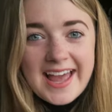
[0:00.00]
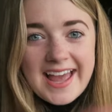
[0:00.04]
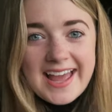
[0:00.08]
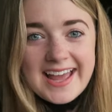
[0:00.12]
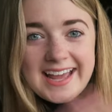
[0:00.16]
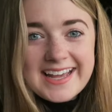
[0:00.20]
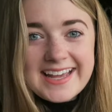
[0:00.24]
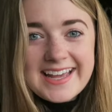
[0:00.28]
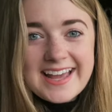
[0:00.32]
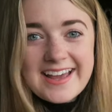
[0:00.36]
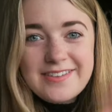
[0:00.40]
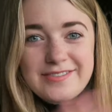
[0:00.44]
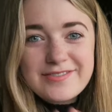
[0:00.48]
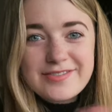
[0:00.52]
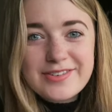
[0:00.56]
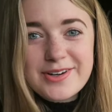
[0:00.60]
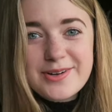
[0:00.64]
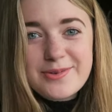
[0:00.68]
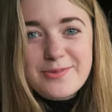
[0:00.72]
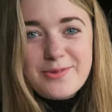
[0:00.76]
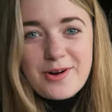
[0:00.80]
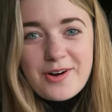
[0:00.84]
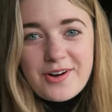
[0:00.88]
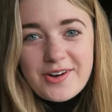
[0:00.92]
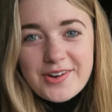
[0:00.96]
Hey
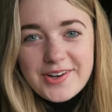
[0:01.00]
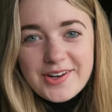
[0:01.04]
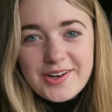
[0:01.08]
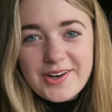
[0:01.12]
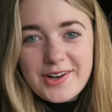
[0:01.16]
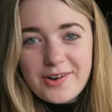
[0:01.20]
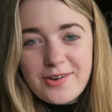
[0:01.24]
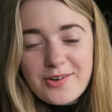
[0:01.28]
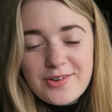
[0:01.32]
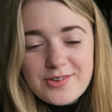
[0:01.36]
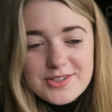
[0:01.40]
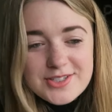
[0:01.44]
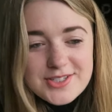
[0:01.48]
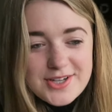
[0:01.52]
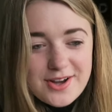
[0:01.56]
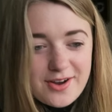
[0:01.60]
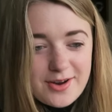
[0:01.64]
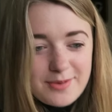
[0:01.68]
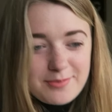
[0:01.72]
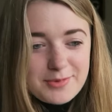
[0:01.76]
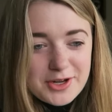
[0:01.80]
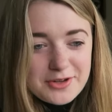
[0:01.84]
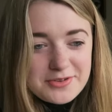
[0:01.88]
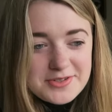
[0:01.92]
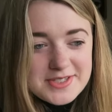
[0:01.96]
everyone, long
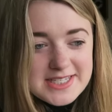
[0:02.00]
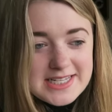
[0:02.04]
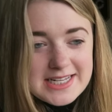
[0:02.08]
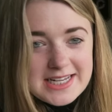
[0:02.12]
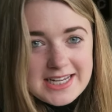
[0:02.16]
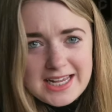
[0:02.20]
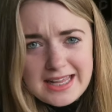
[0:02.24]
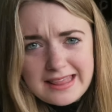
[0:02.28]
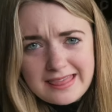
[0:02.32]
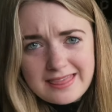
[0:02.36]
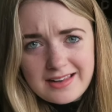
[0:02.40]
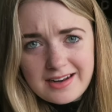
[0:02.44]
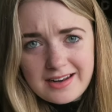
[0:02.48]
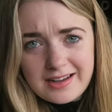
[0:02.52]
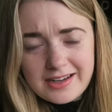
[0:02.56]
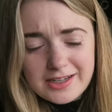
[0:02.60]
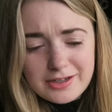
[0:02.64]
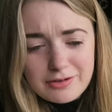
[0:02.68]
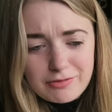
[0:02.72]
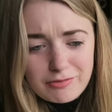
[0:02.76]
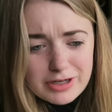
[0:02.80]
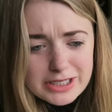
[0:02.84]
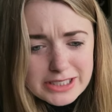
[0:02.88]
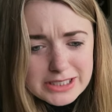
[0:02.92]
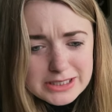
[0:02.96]
time no see in the
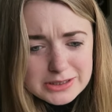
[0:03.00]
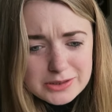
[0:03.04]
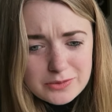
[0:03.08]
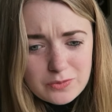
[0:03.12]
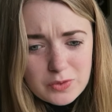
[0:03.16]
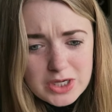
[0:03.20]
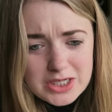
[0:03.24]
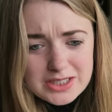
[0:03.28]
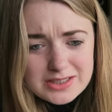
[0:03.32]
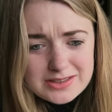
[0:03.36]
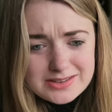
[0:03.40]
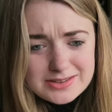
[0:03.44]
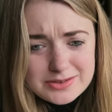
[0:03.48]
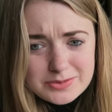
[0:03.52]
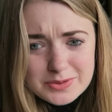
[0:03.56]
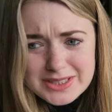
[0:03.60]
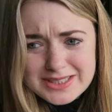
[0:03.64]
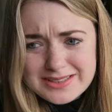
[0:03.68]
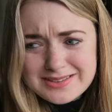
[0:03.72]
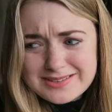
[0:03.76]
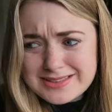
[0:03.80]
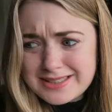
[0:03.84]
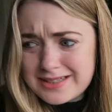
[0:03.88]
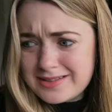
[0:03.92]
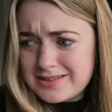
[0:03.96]
like real world,
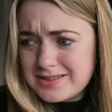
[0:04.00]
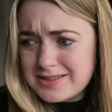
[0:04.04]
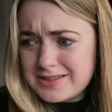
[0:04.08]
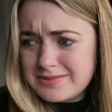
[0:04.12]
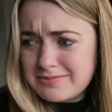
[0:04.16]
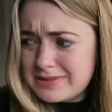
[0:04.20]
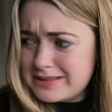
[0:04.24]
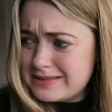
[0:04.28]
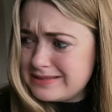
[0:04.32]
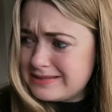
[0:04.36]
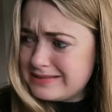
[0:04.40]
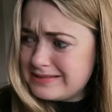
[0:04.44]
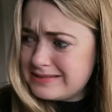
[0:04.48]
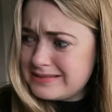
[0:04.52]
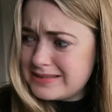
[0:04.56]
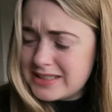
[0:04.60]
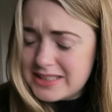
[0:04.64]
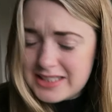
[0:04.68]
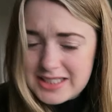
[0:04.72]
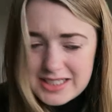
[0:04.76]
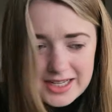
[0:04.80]
real time.